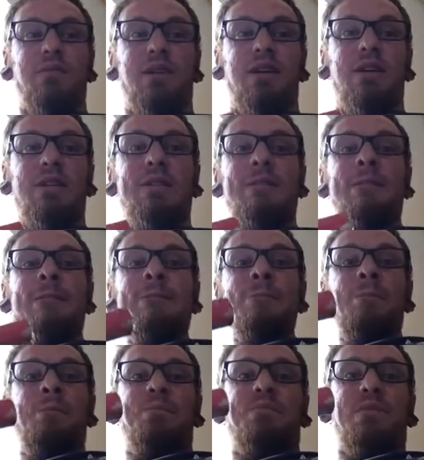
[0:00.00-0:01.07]
But
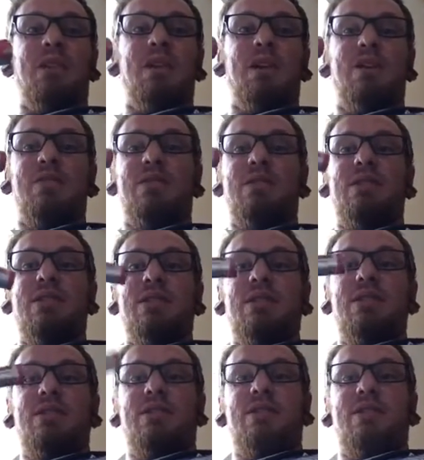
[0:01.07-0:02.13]
anyways,
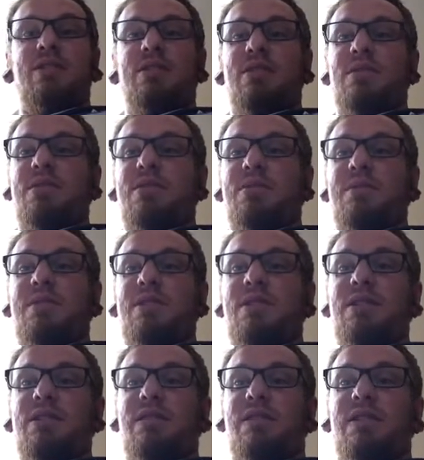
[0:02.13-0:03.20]
so here's my
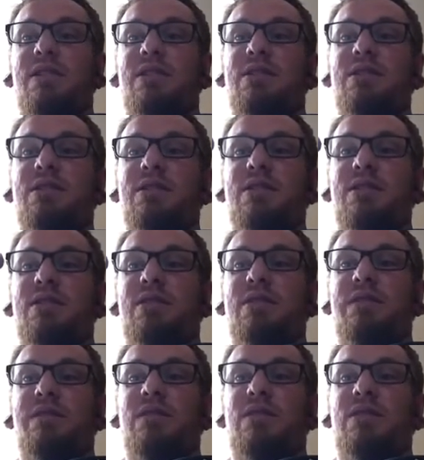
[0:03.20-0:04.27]
eFest
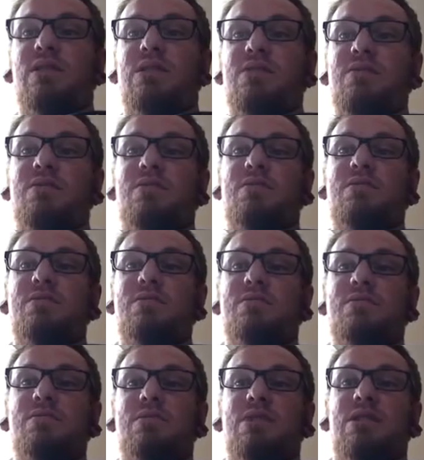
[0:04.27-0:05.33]
V2
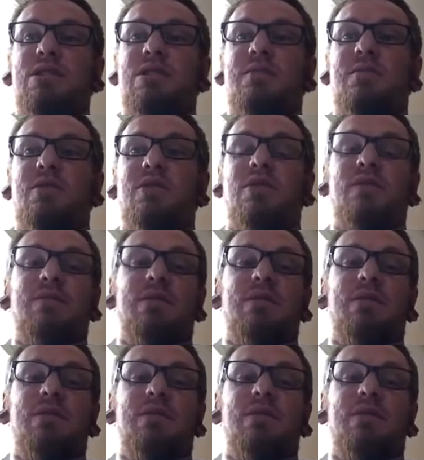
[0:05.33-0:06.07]
IMR